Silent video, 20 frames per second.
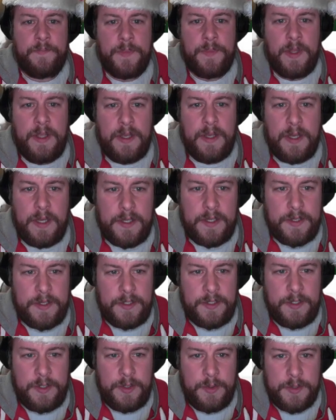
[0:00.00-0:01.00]
the
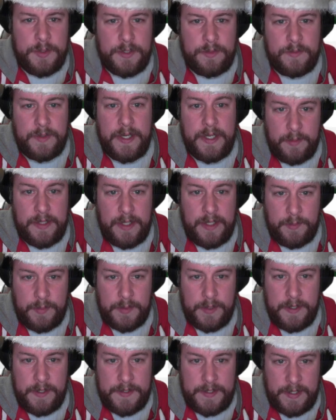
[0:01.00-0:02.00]
user running that
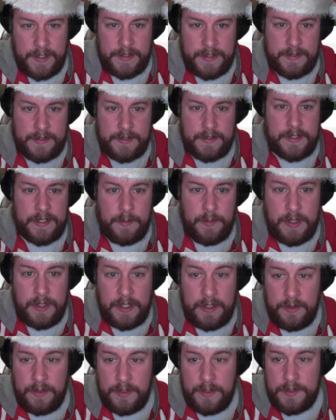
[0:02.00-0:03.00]
process, the
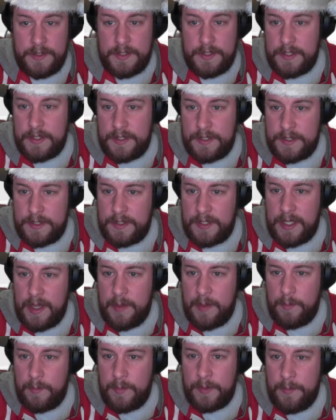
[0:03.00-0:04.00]
CPU usage, the
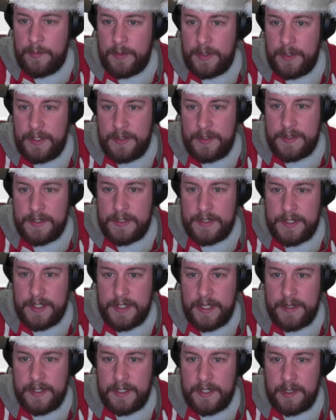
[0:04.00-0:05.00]
memory usage,
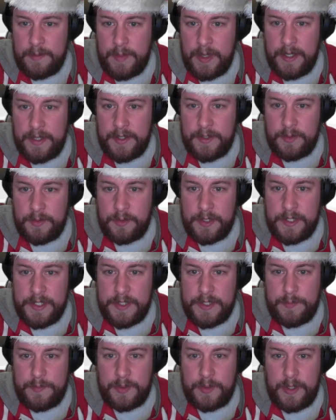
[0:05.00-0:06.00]
and the command or
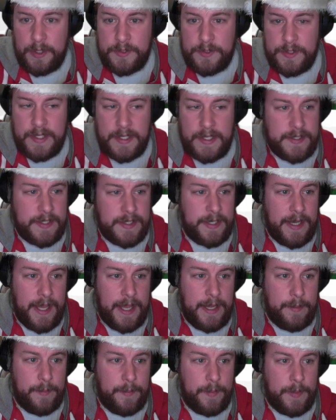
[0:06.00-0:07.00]
its process
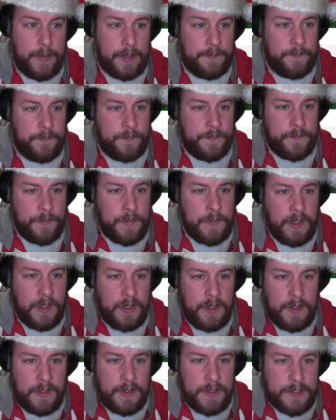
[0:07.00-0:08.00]
name.
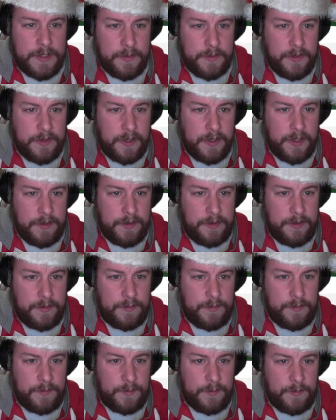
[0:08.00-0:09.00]
So we've got a
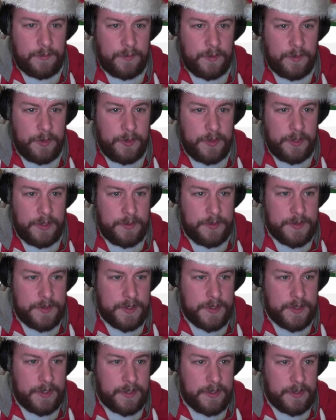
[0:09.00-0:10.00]
root
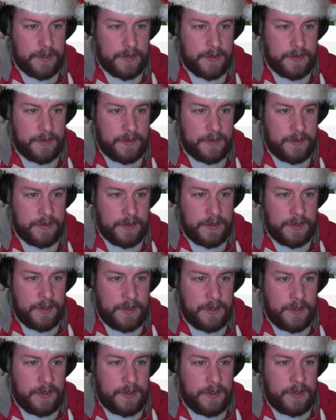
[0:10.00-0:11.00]
user
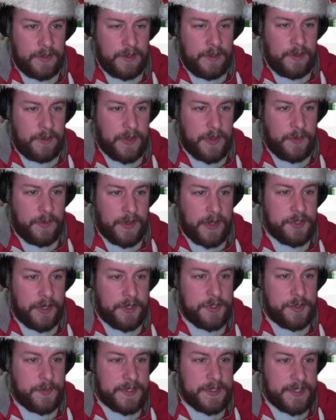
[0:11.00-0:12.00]
with
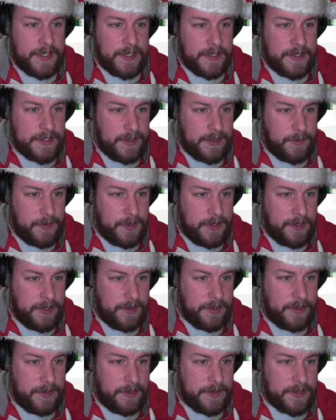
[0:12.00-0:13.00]
100% CPU
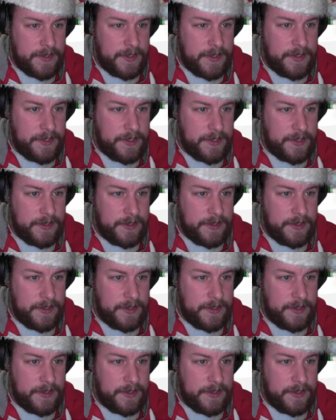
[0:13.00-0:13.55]
usage